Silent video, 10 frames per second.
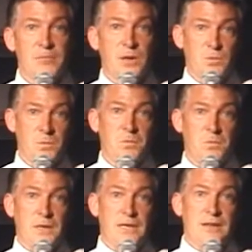but
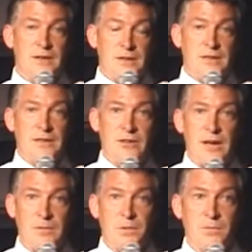that they're
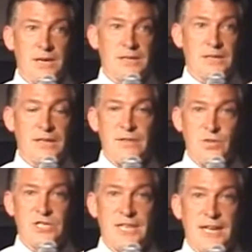not permitted to
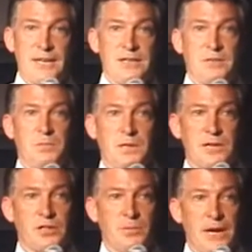leverage that into
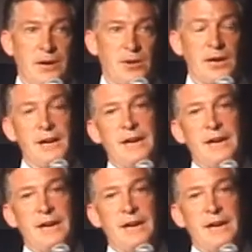political power.